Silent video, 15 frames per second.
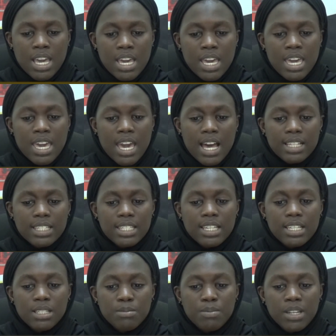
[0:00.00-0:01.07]
He has
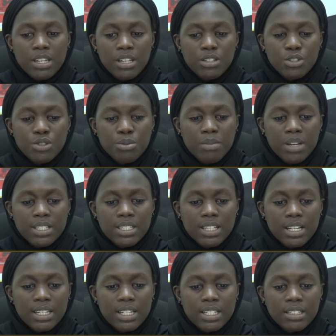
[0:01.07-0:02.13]
since been
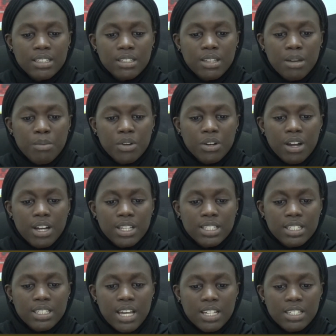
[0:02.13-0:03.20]
instrumental in the
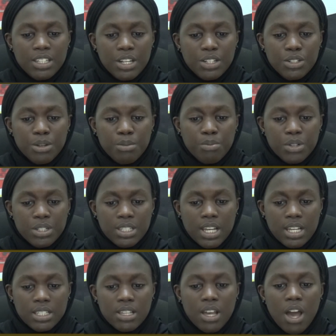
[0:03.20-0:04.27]
democratization
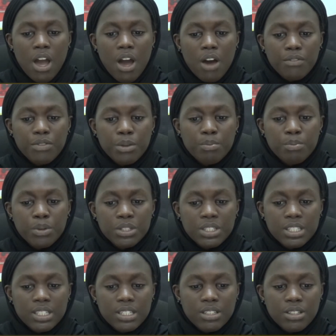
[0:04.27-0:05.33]
process of the
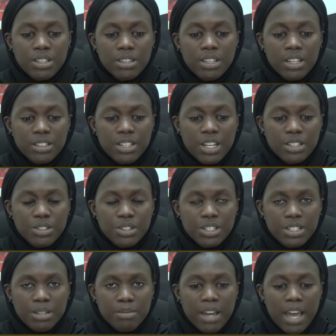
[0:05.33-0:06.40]

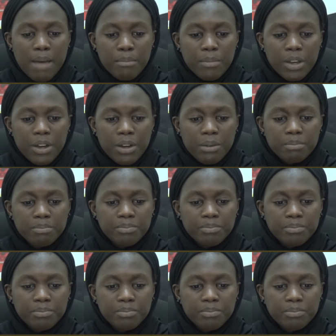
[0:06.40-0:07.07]
post-dictatorship Gambia.